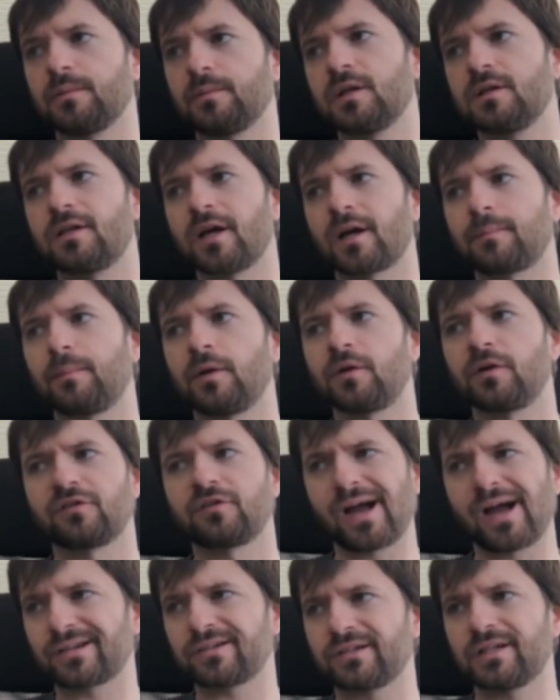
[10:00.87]
deck building is
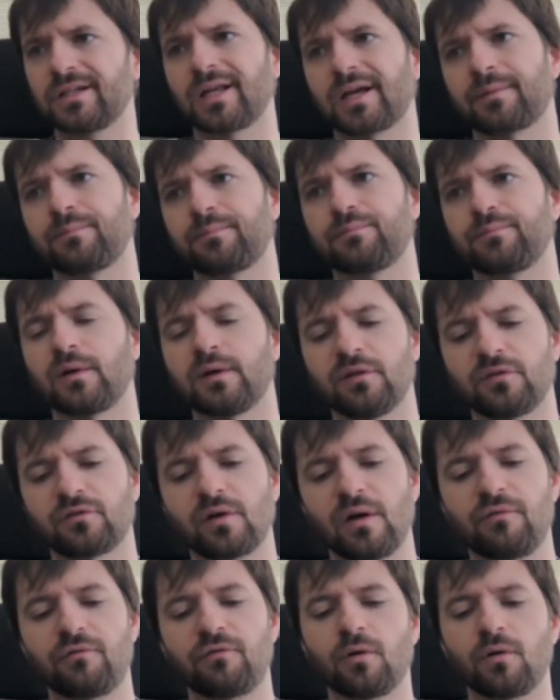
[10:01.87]
actually like pretty
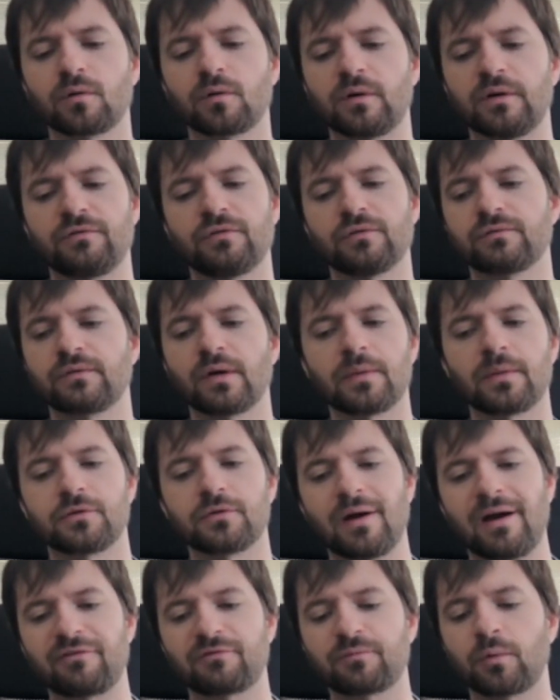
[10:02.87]
straightforward if you've done the
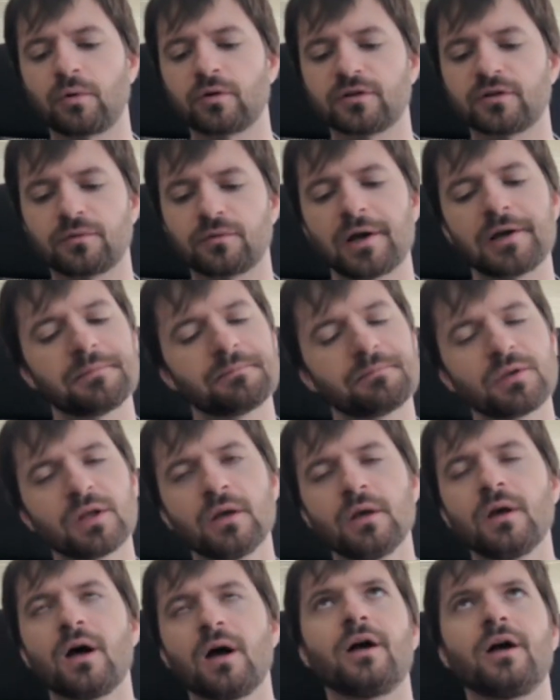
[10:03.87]
draft portion right.
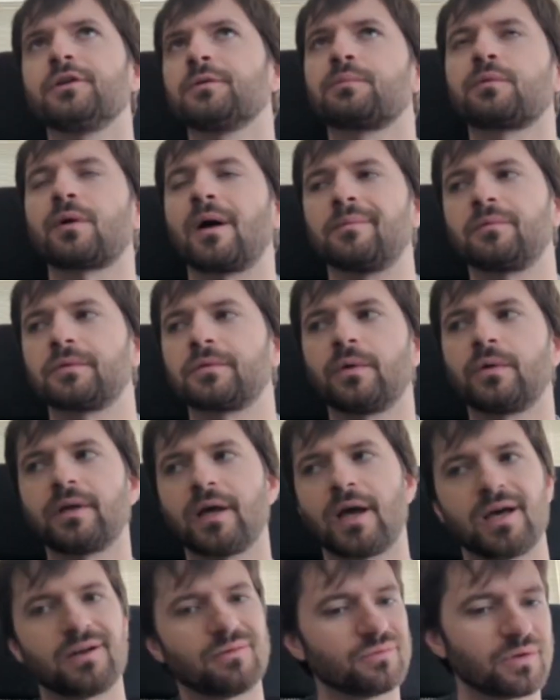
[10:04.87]
You're probably going to
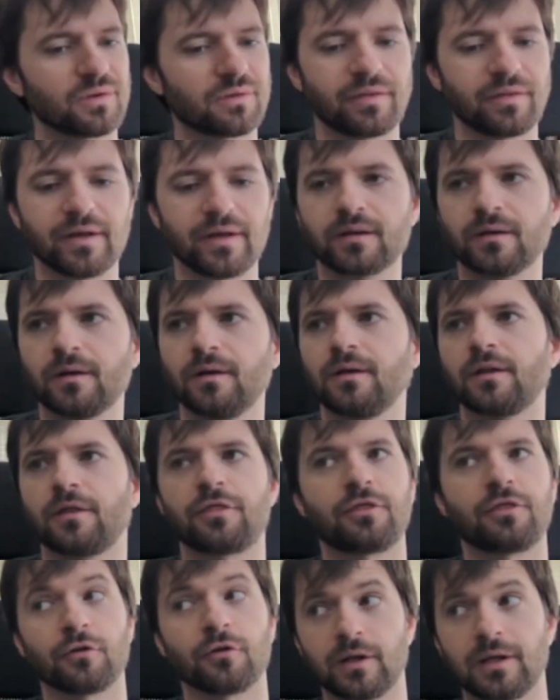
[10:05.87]
end with like
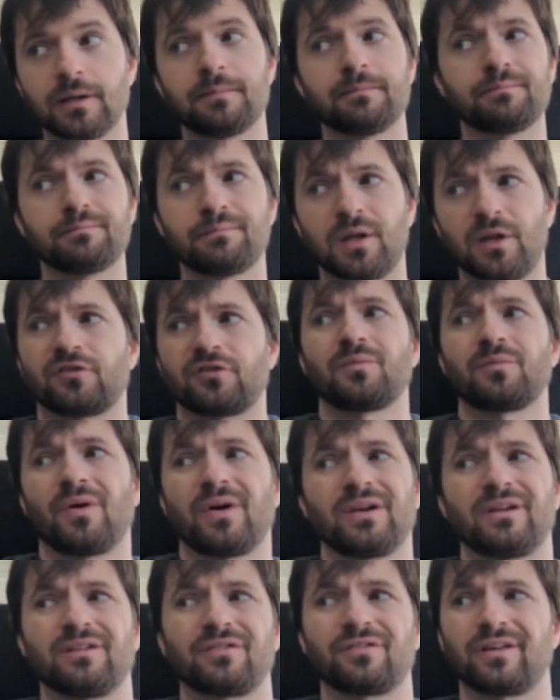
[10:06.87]
30 plus or
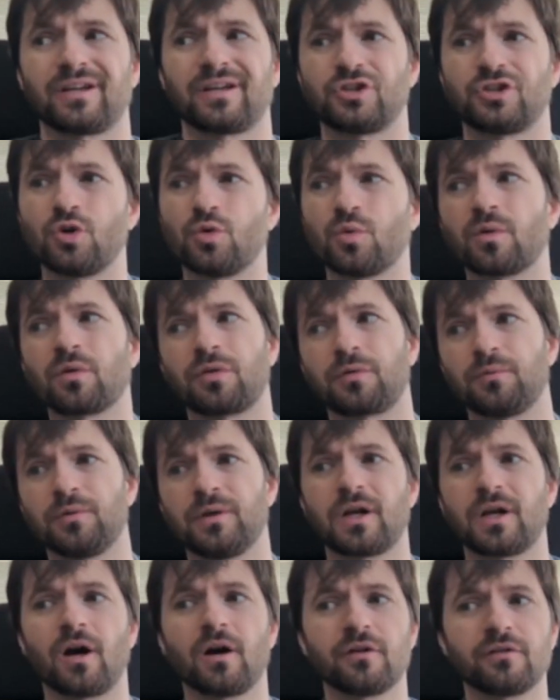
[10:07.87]
minus like 2 or 3
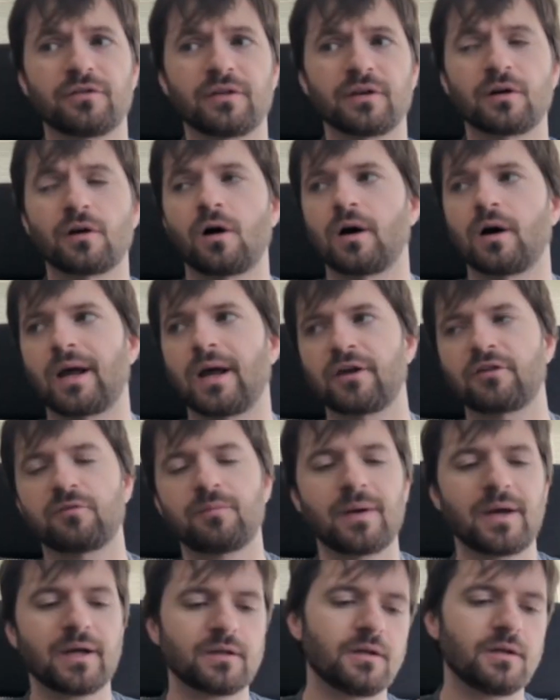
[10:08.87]
cards that are on aspect.